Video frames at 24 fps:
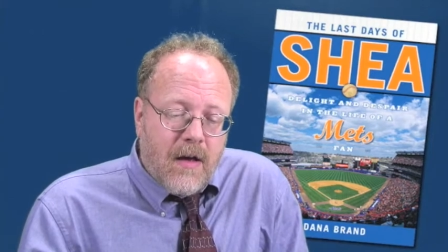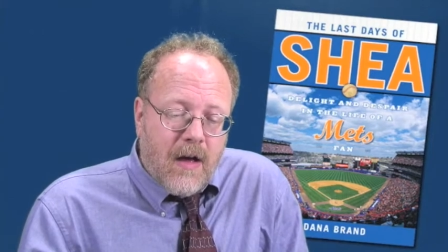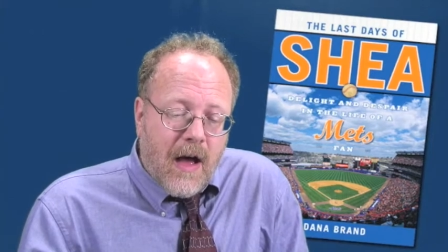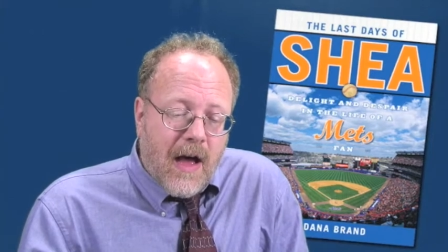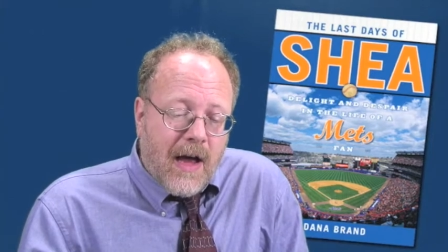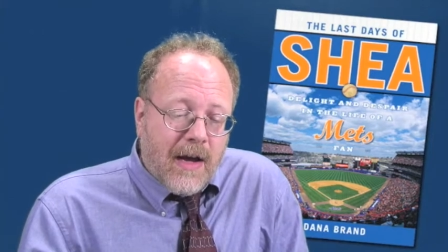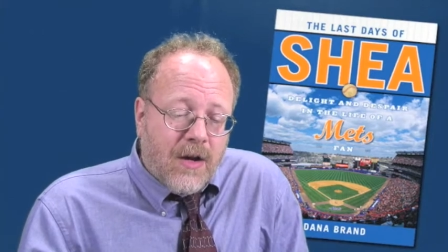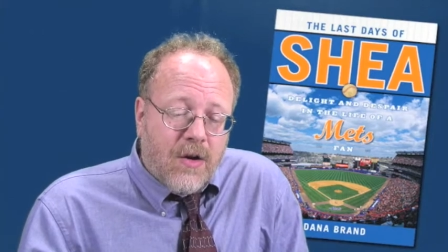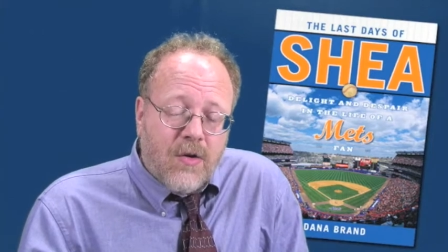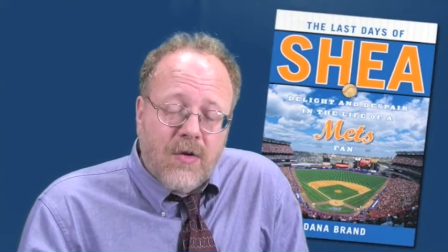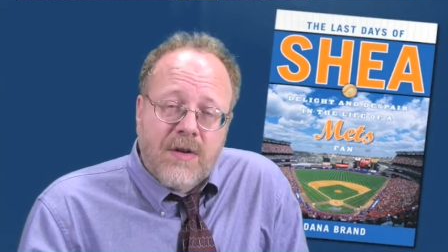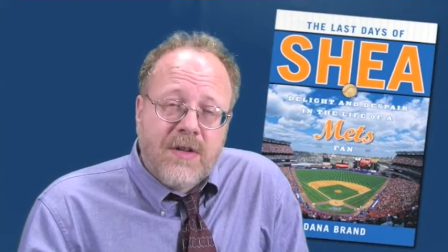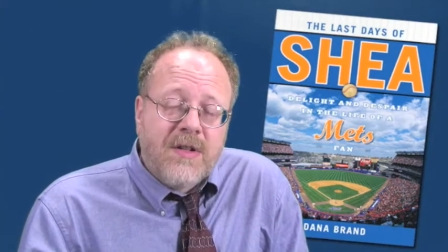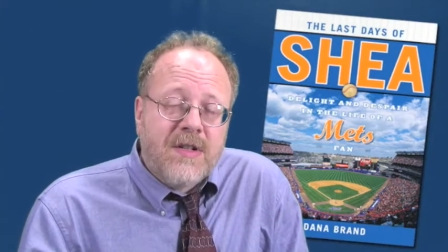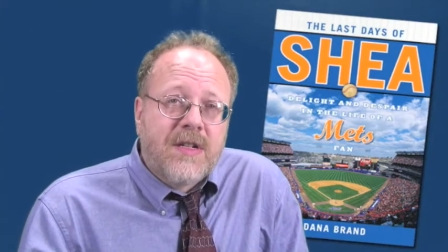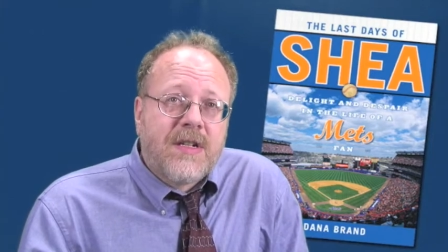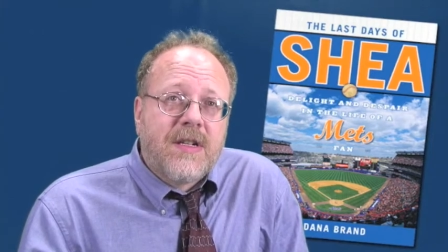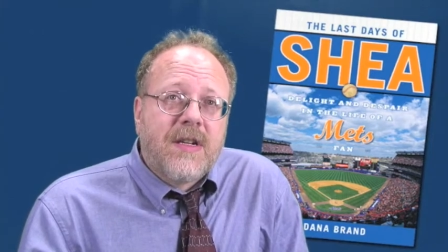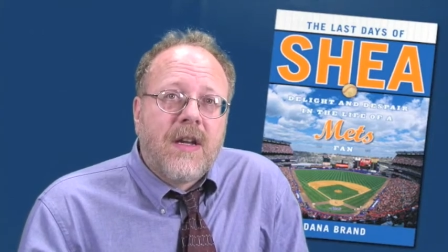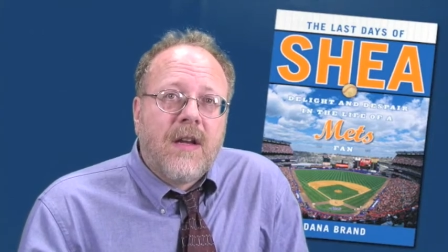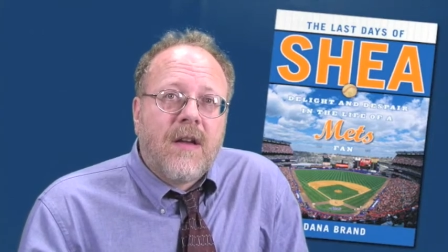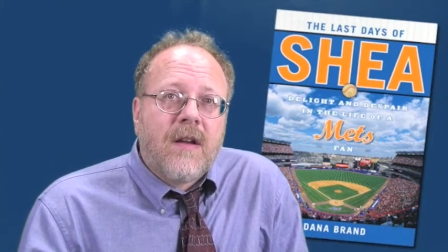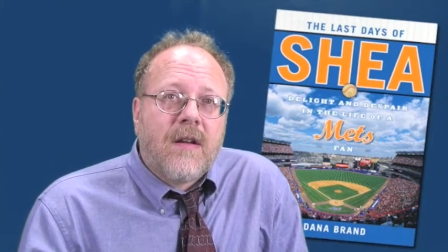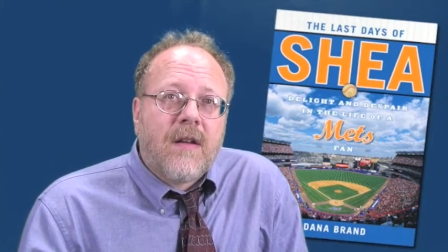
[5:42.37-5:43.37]
I couldn't
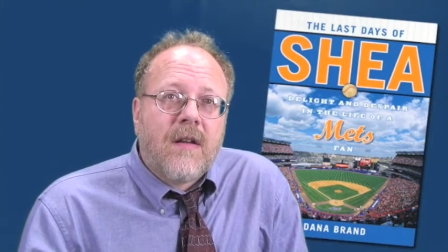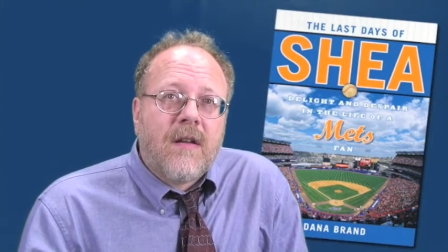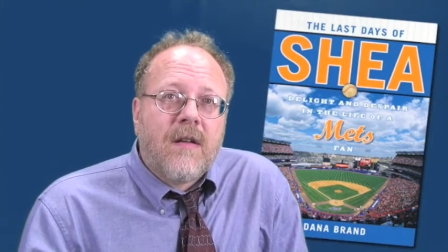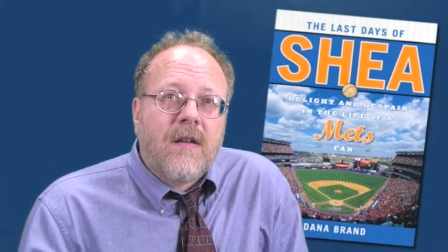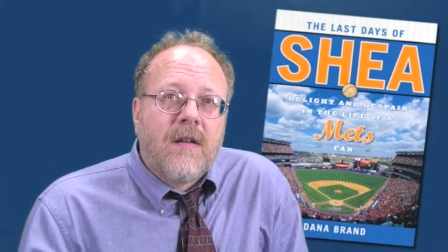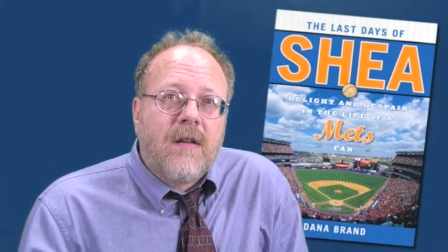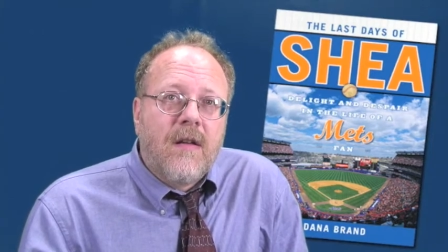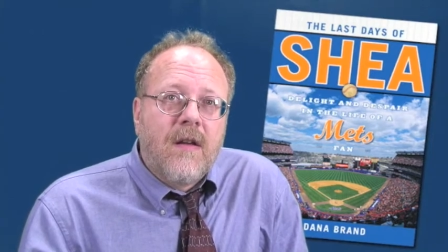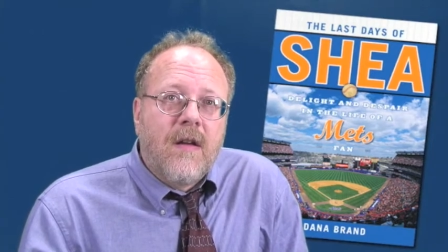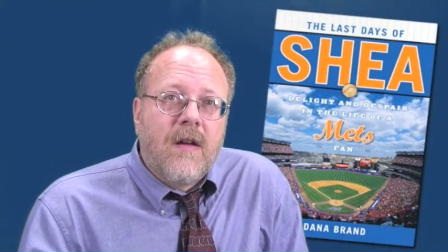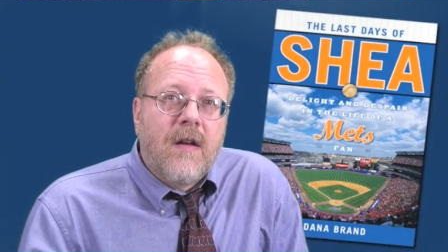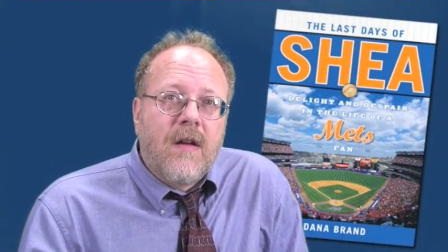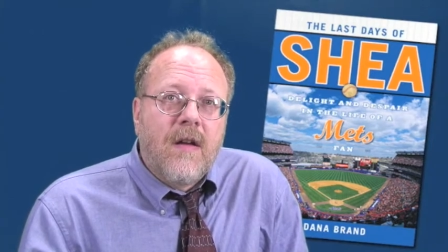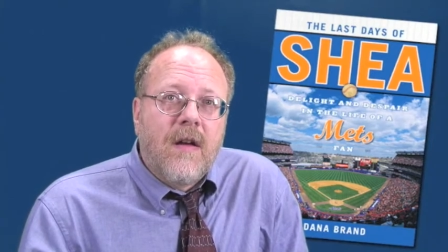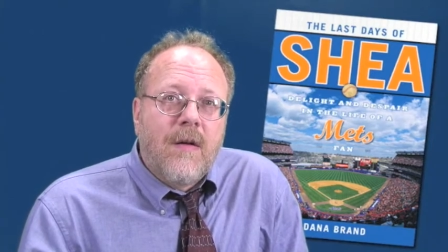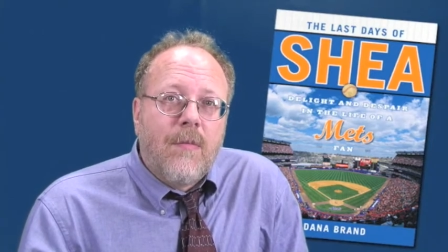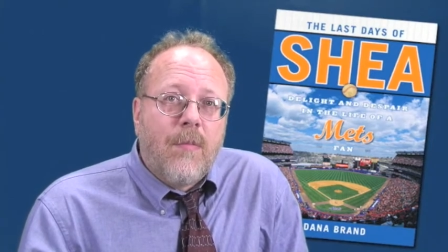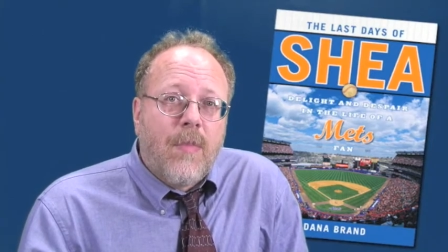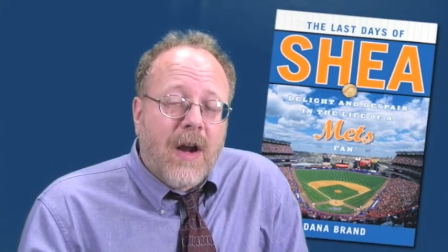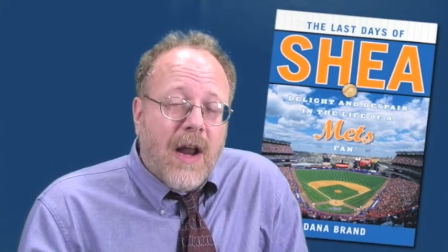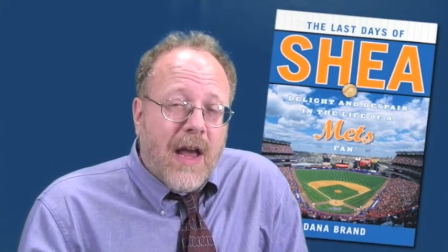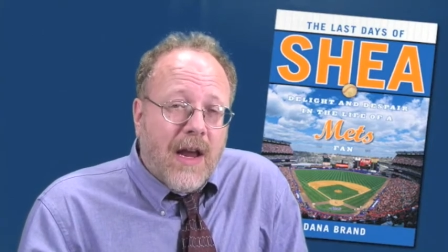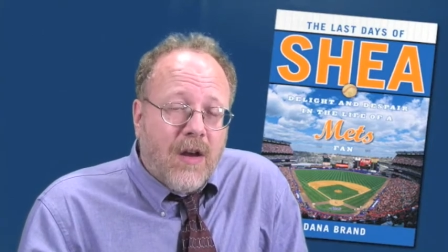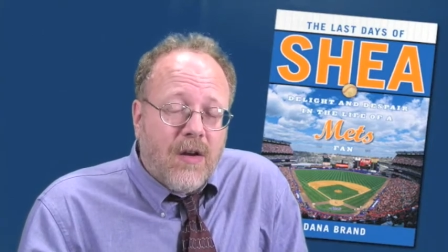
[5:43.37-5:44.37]
see it,
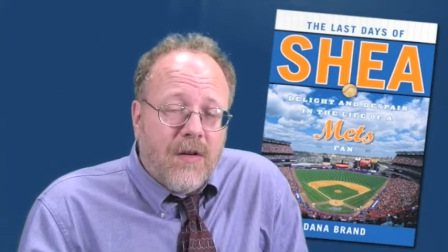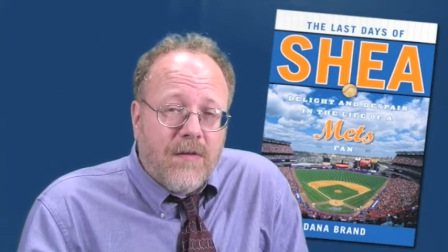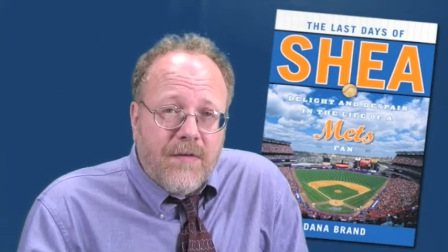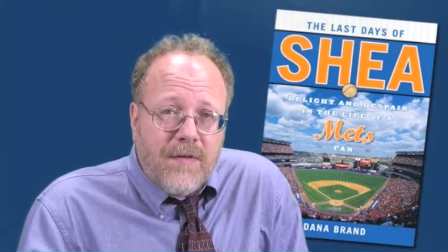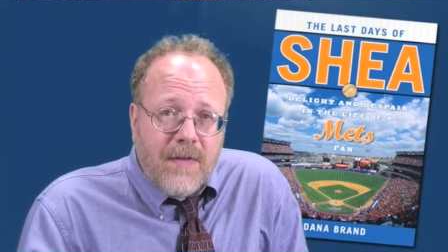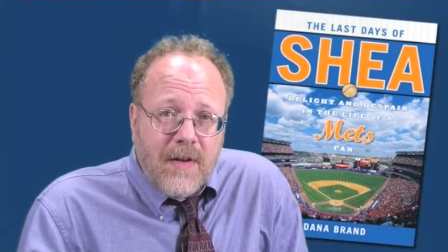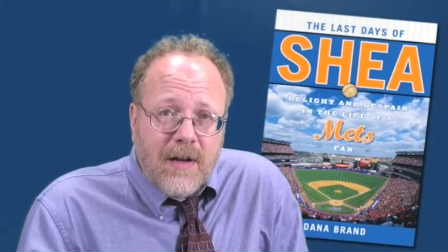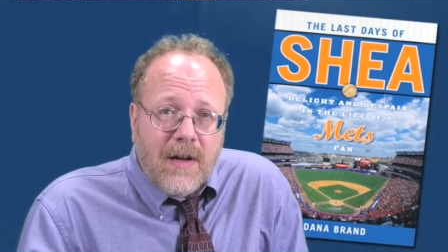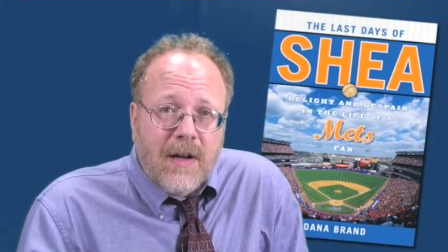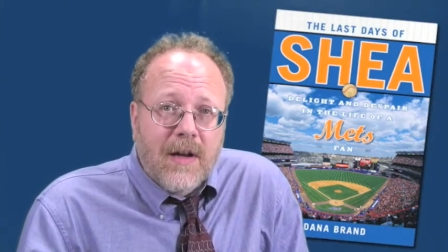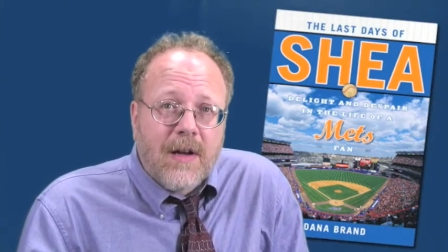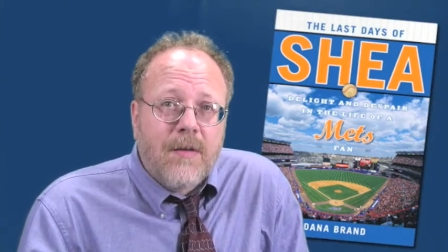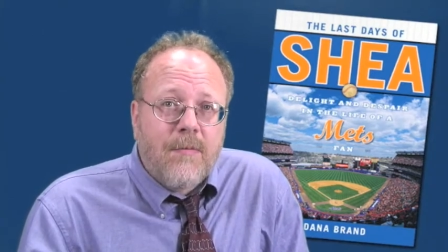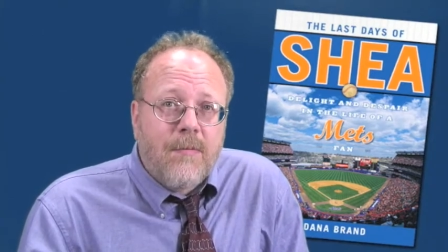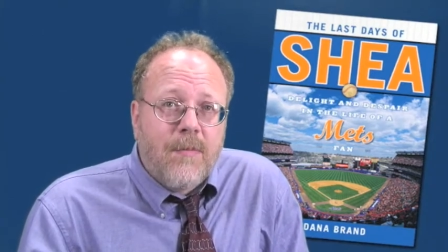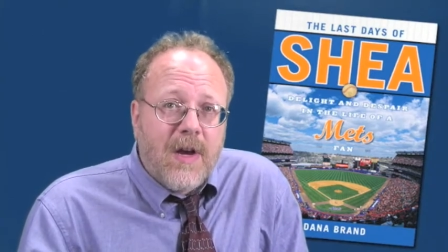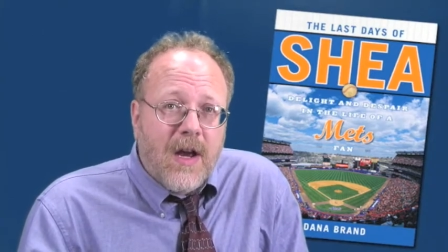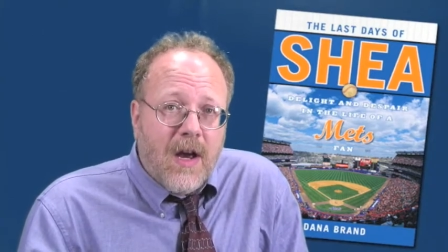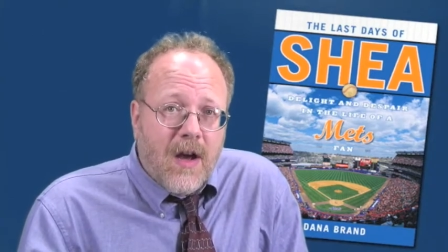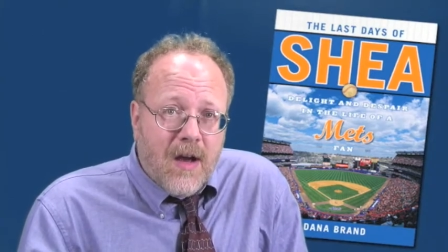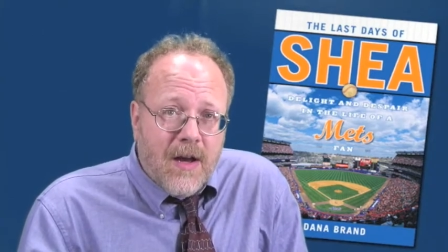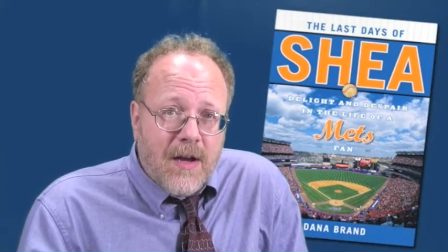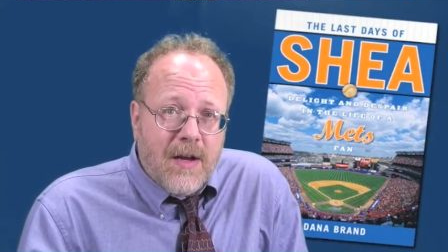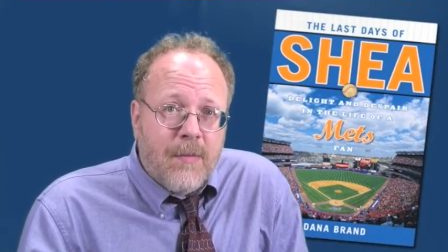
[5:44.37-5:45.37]
but I could feel it
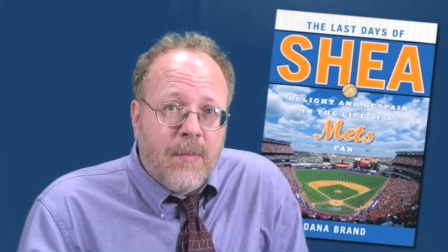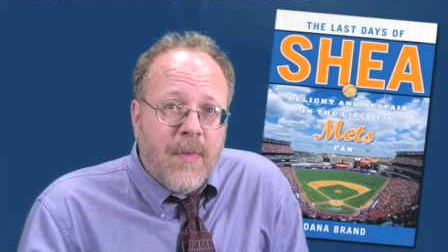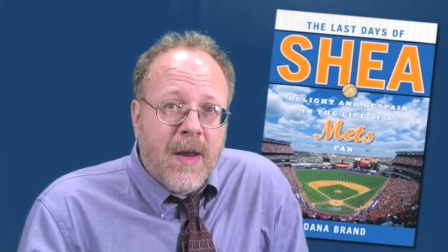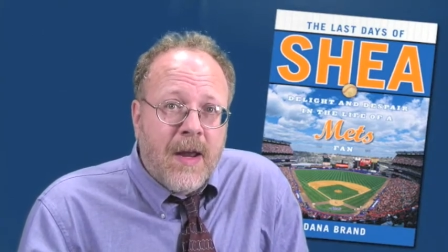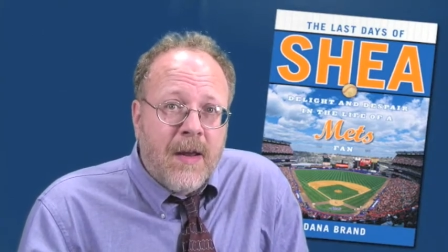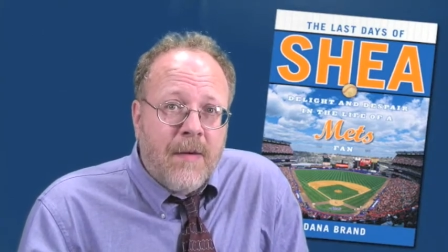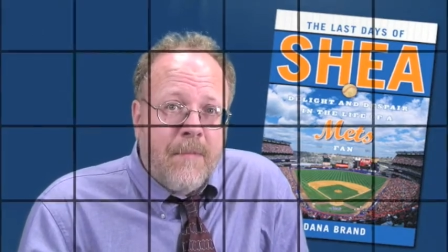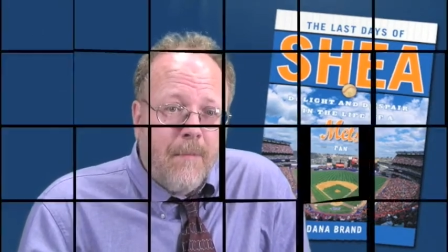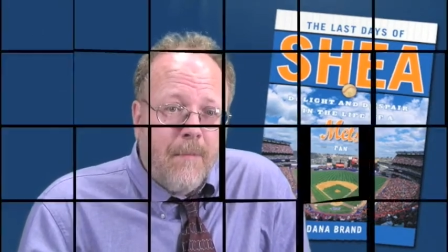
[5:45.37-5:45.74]
behind me.